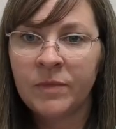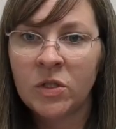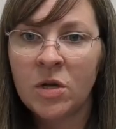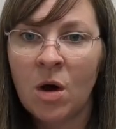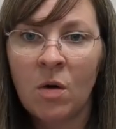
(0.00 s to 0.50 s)

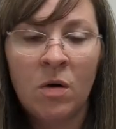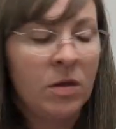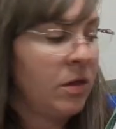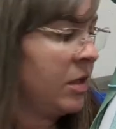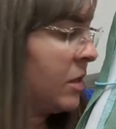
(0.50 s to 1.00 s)
So
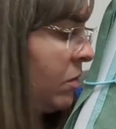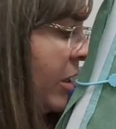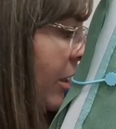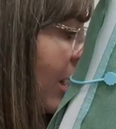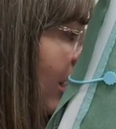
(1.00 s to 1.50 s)
this
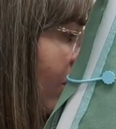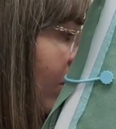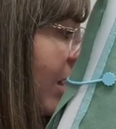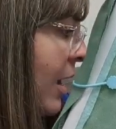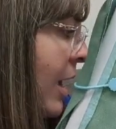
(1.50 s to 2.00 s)
one, I
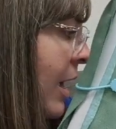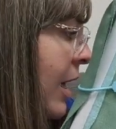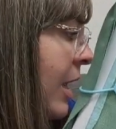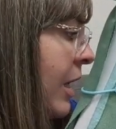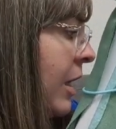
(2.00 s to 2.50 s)
will
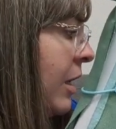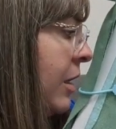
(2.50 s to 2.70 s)
add